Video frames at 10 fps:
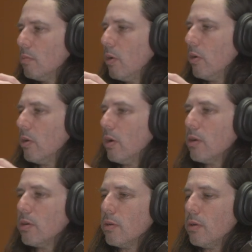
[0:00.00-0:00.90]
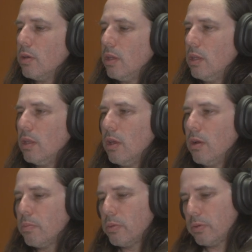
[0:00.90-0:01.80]
Power it
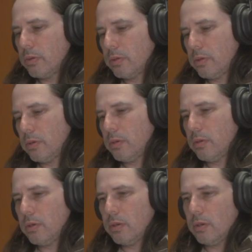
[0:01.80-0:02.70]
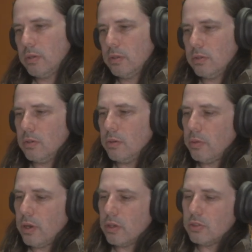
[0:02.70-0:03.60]
up. So
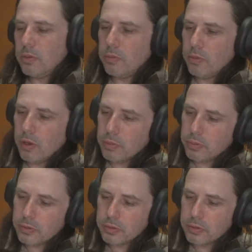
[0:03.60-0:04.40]
powers it up.